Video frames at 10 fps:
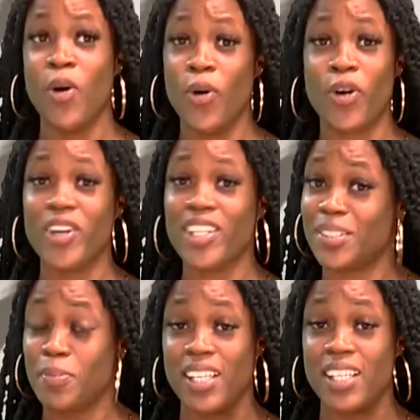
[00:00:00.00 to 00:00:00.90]
we're going
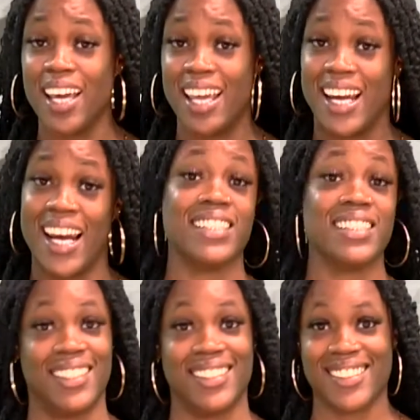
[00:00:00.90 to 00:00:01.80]
to be
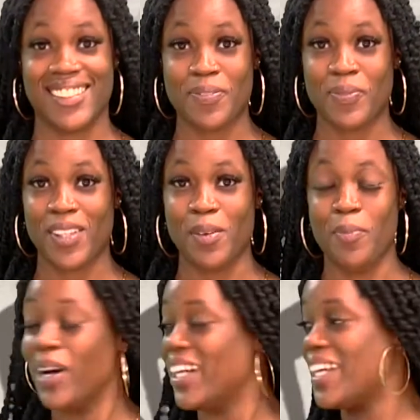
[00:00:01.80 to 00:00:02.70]
enlightened.
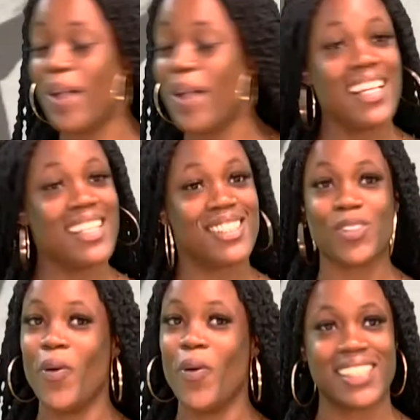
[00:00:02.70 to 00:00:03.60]
Monday Madness is
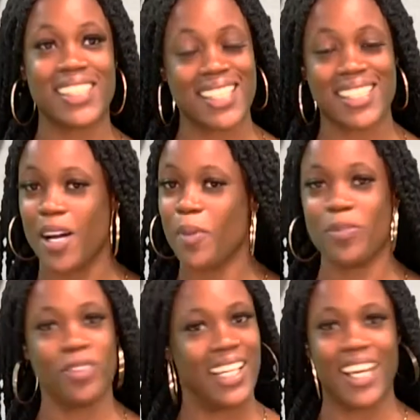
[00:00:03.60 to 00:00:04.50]
always catching
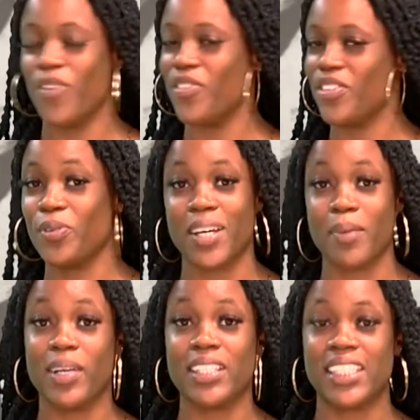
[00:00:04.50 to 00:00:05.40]
up like over the
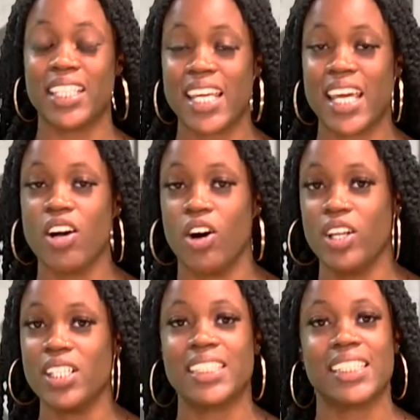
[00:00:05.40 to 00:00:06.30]
weekend, but today,
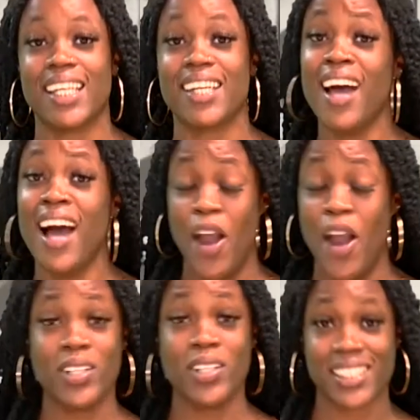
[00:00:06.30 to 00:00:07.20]
honestly, I
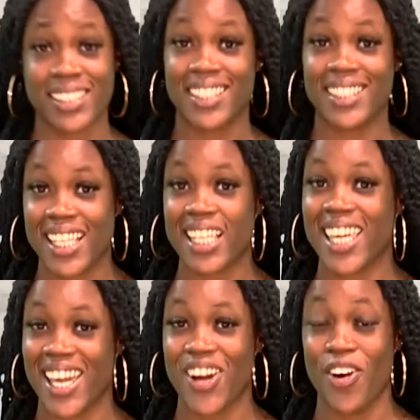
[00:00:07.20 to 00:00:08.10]
want us to take
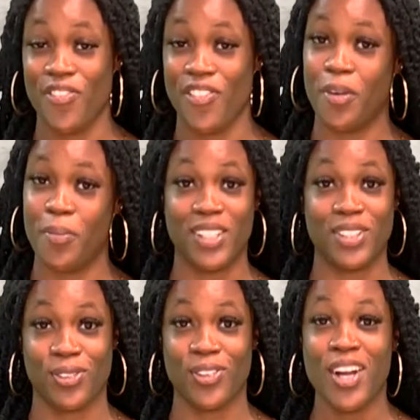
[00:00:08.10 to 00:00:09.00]
care of our
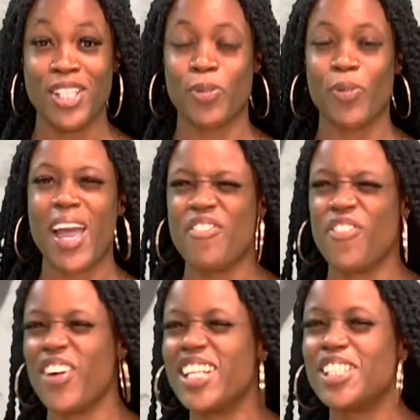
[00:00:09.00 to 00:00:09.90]
mental. So we have a
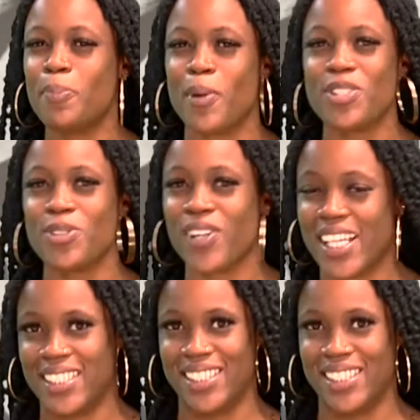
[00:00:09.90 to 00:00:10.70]
very special guest in